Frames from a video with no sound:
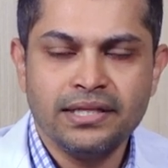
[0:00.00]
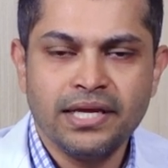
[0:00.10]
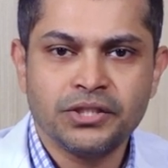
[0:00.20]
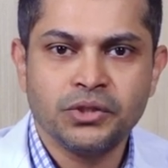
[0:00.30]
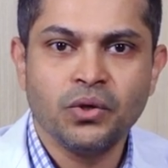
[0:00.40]

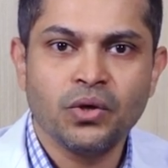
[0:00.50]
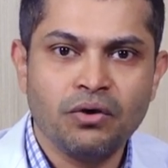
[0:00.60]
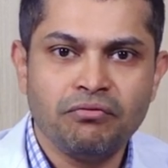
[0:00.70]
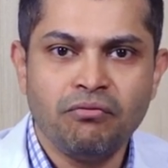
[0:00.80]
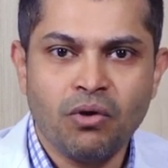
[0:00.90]
they are sure
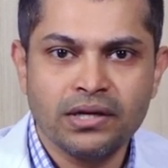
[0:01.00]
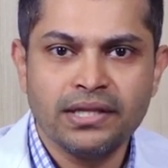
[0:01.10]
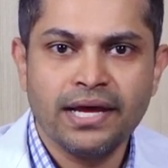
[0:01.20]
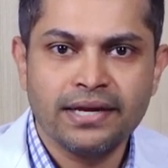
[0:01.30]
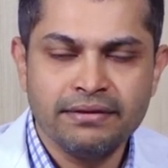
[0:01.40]
of what
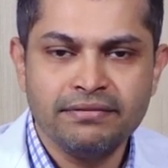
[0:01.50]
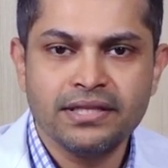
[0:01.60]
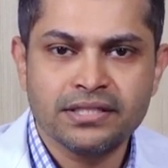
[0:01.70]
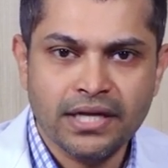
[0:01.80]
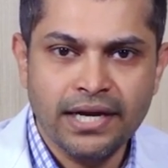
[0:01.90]
they are giving
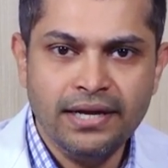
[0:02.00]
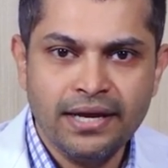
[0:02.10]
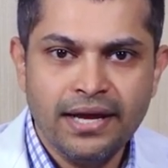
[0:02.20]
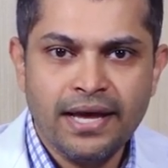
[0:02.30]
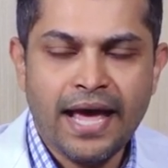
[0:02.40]
the child.
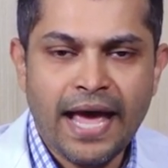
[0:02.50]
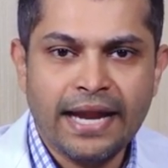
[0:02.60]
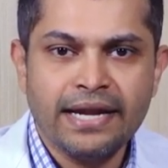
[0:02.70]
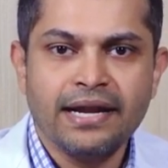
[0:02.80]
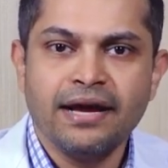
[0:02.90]

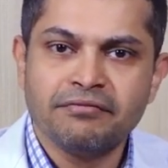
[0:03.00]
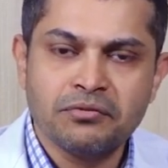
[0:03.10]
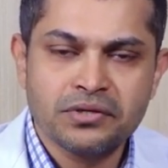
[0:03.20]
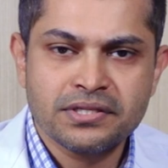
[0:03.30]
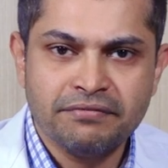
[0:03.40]
And of
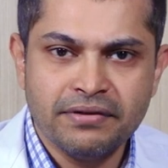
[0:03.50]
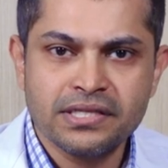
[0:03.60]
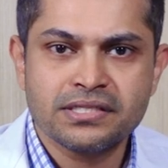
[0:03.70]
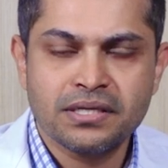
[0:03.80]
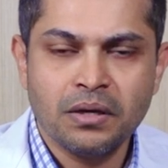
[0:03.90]
course the
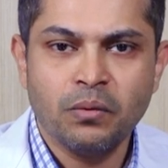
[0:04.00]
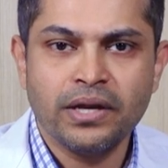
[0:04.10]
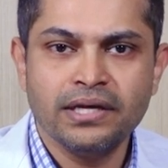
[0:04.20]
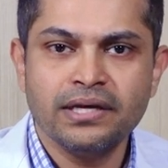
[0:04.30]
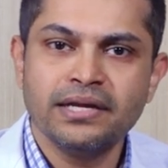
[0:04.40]
first
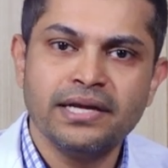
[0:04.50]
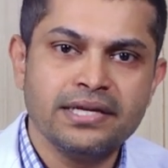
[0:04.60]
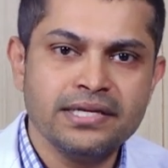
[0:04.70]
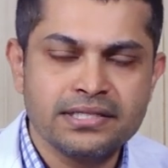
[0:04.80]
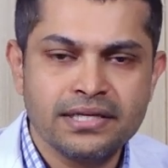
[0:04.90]
1 year
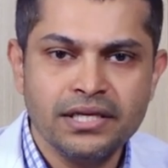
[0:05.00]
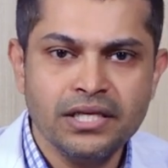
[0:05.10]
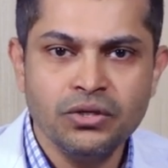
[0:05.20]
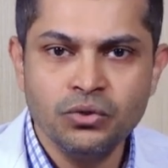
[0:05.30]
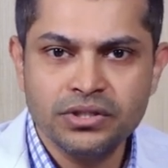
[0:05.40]
it is
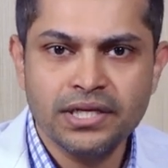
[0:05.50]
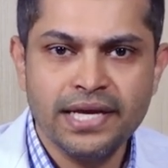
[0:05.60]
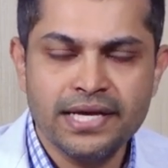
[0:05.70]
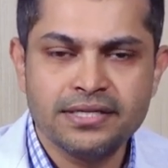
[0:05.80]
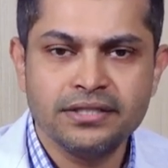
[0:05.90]

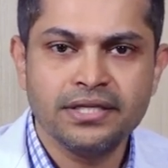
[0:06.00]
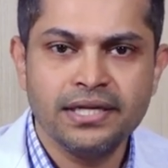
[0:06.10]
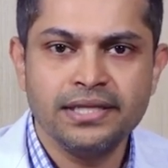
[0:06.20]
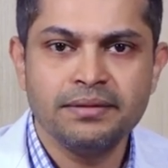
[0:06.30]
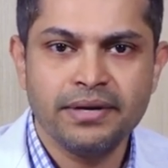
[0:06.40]
usually
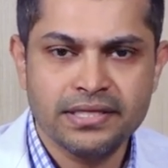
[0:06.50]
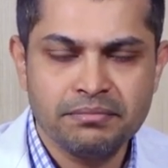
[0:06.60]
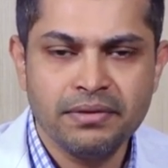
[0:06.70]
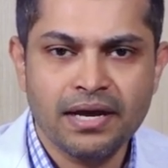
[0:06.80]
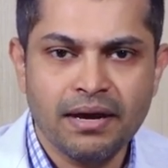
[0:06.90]
essentially the breast
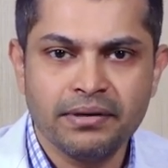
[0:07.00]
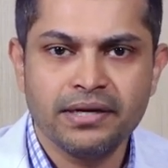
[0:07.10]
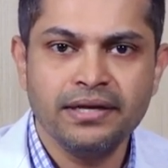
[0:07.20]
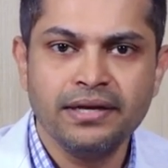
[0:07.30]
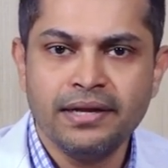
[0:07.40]
milk
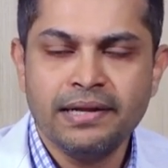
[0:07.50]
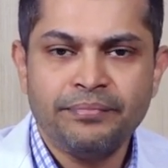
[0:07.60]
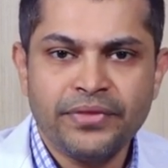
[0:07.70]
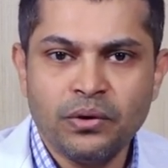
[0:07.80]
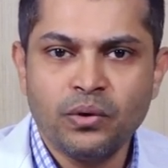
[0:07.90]
kabatti,
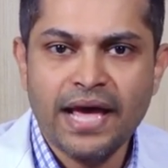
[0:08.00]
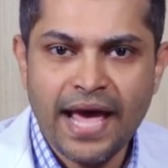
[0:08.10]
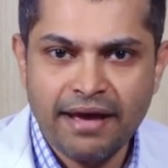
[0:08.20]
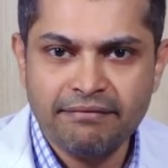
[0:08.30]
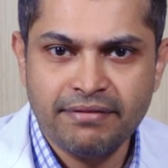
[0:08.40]
they don't
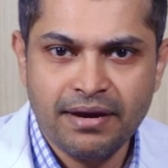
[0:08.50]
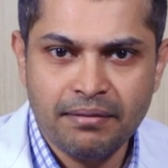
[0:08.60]
have